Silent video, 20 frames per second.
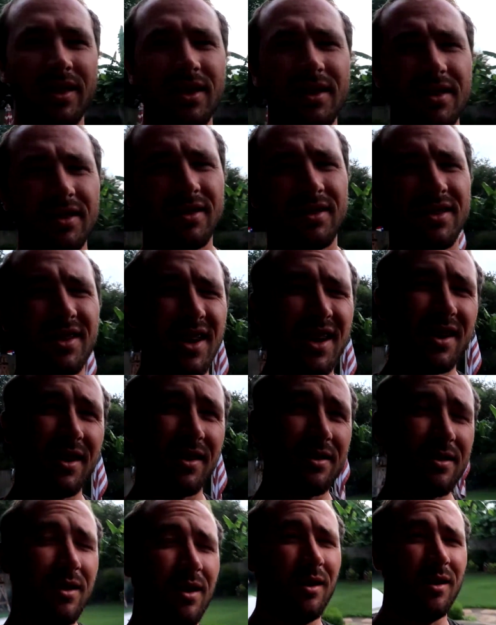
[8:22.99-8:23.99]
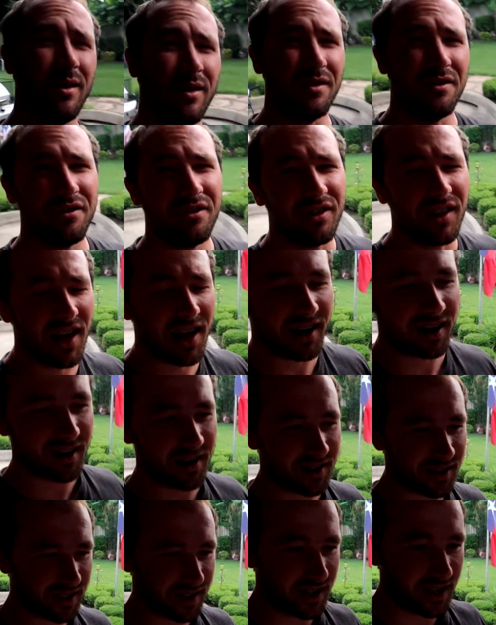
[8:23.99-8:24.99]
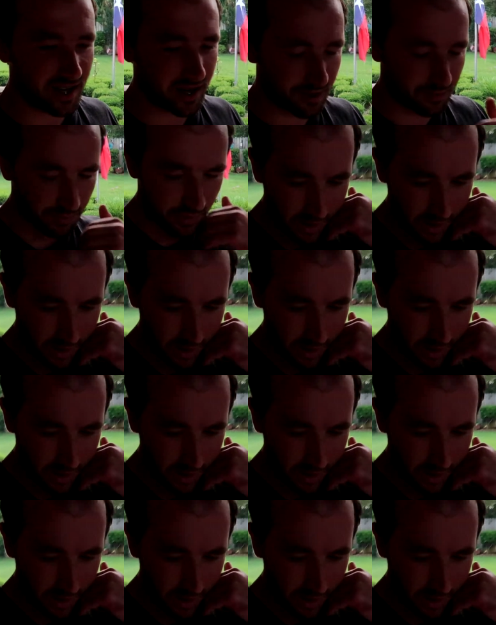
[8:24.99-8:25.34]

I think the steak is called flat iron steak.